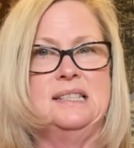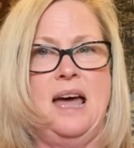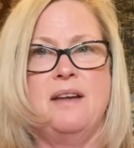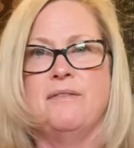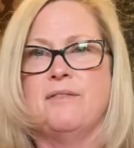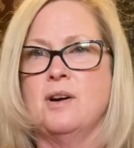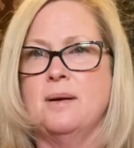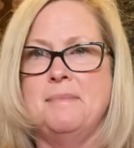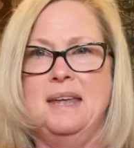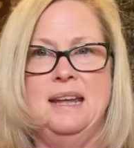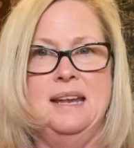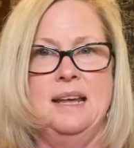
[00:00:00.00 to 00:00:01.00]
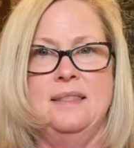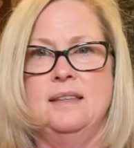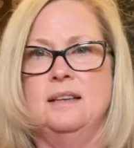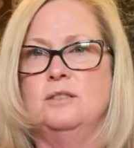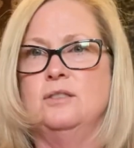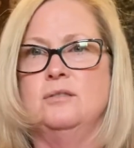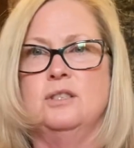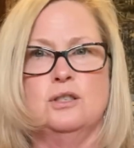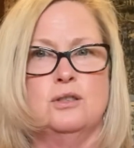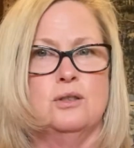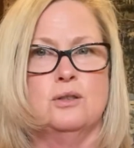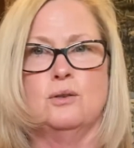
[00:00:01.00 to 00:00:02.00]
set for a minute, and then
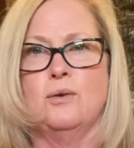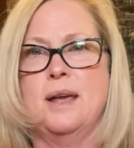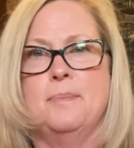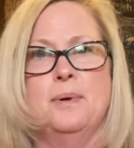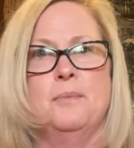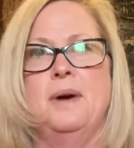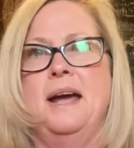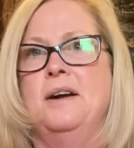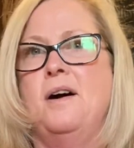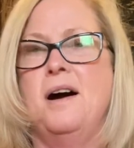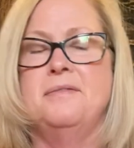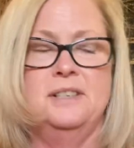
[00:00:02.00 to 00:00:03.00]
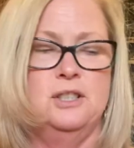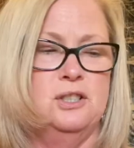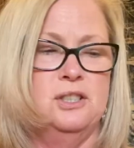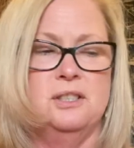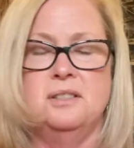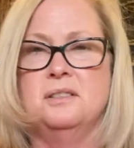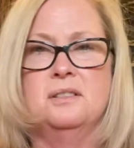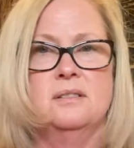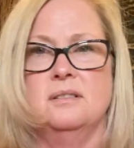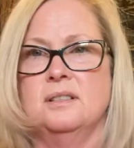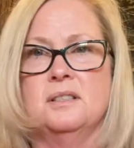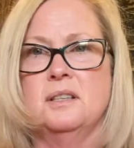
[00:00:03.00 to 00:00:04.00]
just scrape it right off. It's
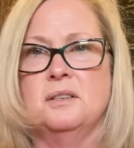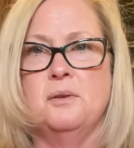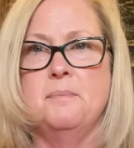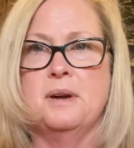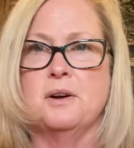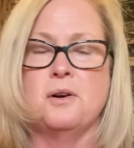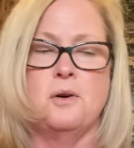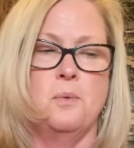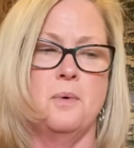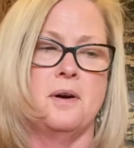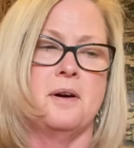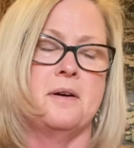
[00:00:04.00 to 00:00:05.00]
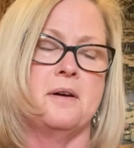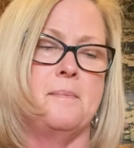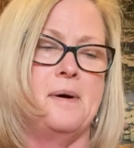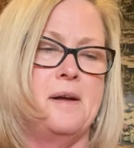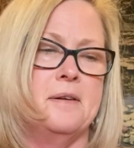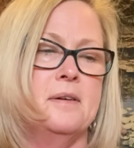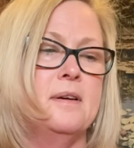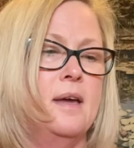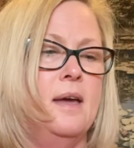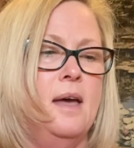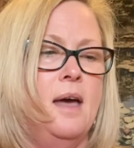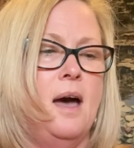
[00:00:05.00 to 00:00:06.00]
a little miracle worker in a bottle.
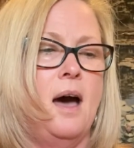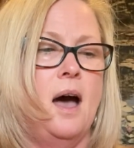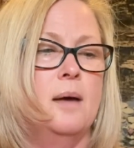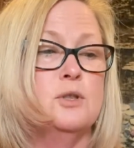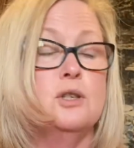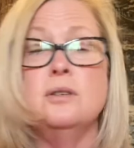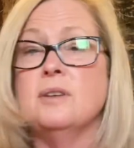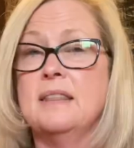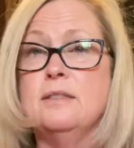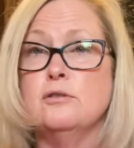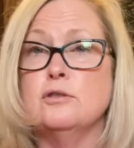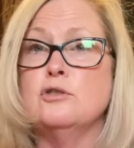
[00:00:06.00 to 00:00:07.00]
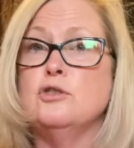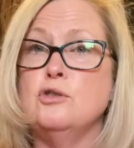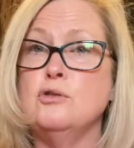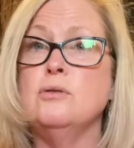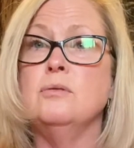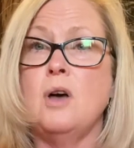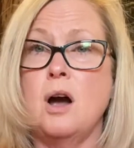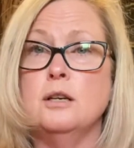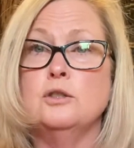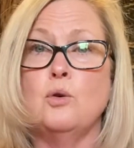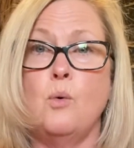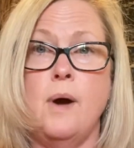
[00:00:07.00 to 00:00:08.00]
So you get those 2
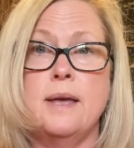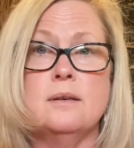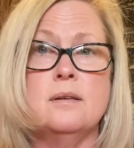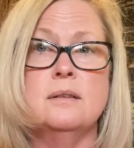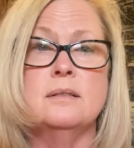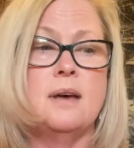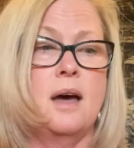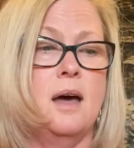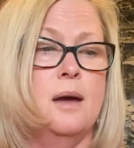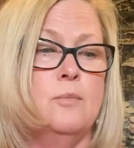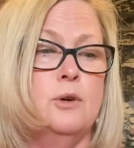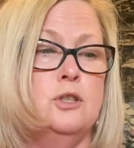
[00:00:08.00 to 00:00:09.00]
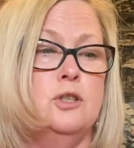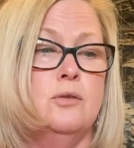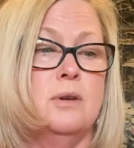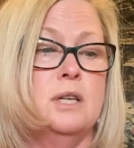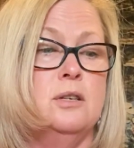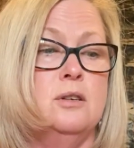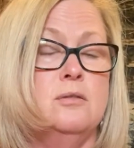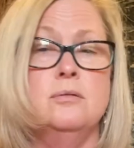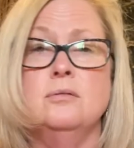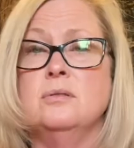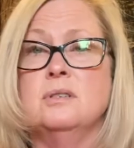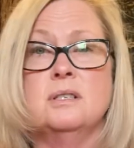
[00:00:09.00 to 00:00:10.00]
large oils, which you can
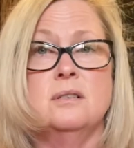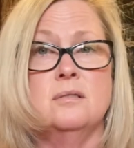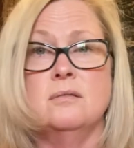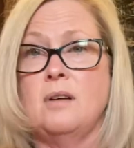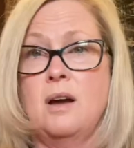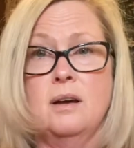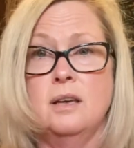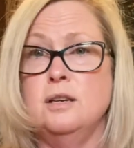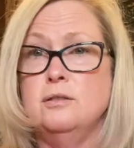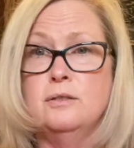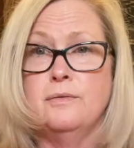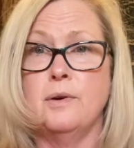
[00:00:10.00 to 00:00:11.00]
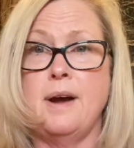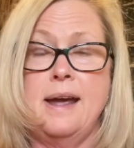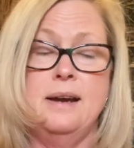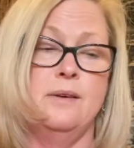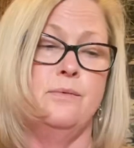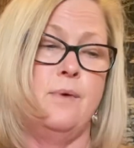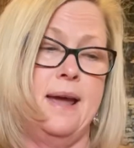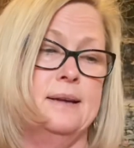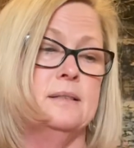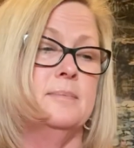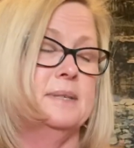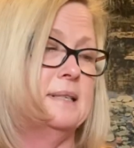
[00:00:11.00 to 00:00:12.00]
use in a huge variety of
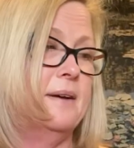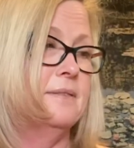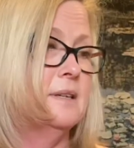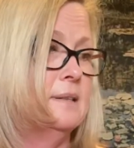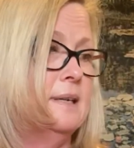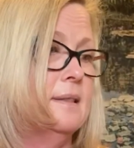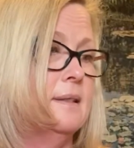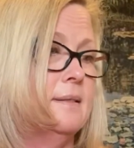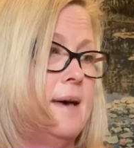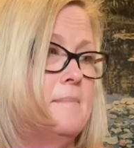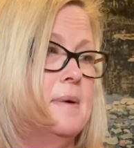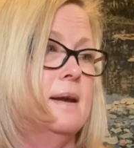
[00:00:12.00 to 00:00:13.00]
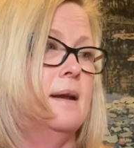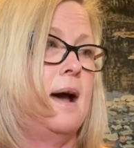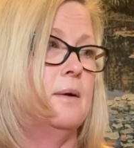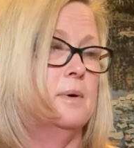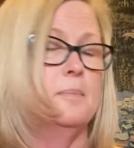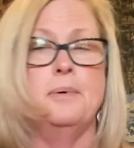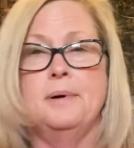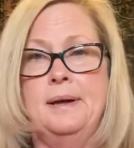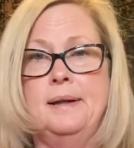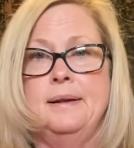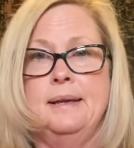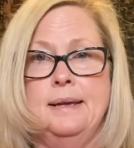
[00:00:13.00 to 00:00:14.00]
ways, but definitely the lemon I would
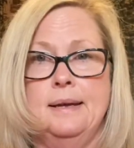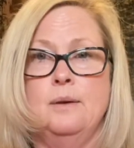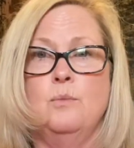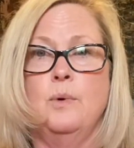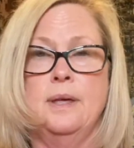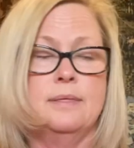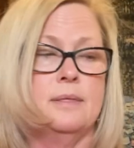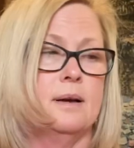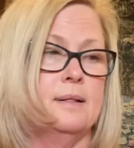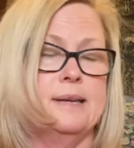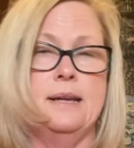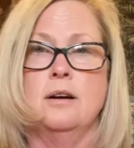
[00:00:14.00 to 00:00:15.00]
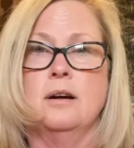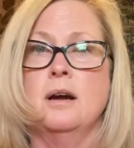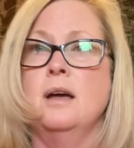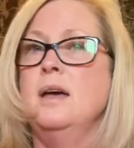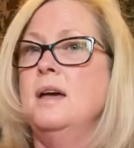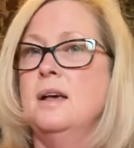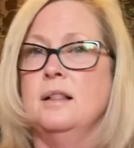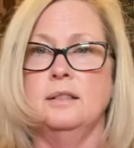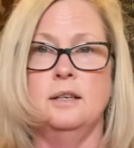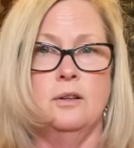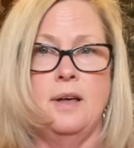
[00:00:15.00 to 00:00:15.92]
put in with the cleaner, little